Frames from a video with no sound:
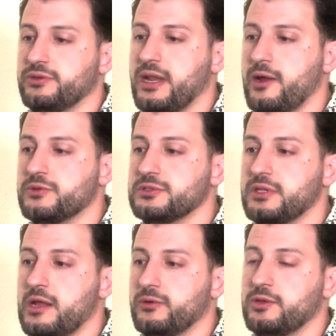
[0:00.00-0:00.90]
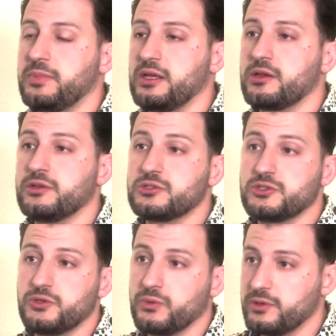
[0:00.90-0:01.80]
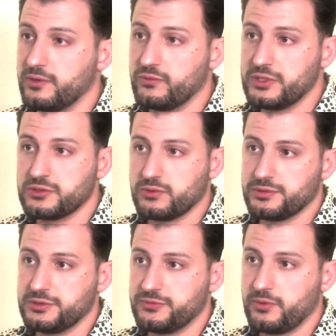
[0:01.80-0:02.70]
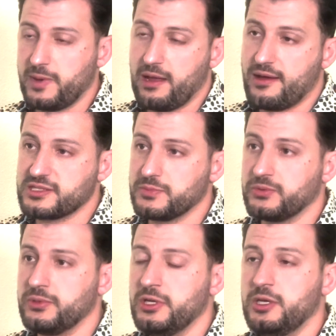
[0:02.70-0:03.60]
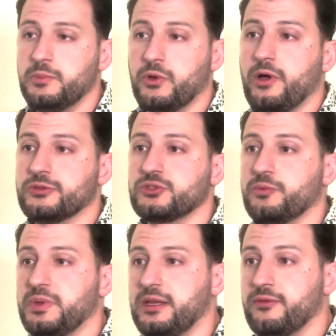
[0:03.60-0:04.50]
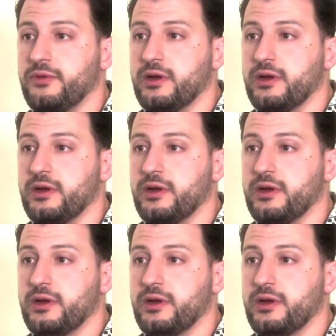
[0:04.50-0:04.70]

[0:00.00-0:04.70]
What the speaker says: that I was not only being a good steward of resources for my hospital, but also being